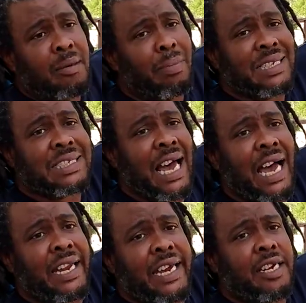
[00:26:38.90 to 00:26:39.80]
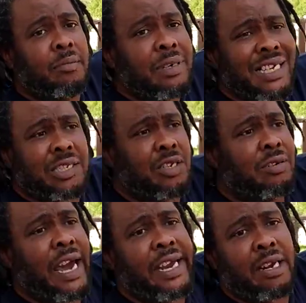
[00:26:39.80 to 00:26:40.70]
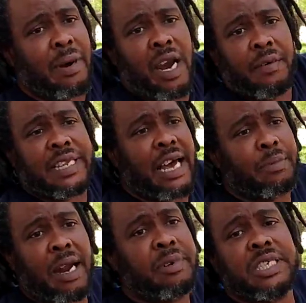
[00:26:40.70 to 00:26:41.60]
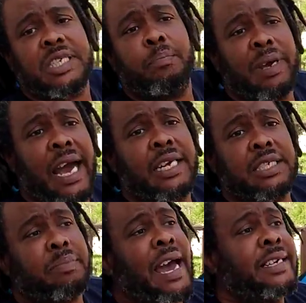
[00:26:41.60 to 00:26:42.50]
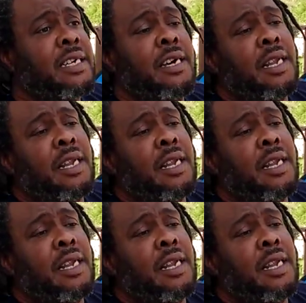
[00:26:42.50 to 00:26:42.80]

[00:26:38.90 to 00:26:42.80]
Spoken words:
my sign ain't up yet. So I ain't done my advertisement. But I'm just beyond Shabazz.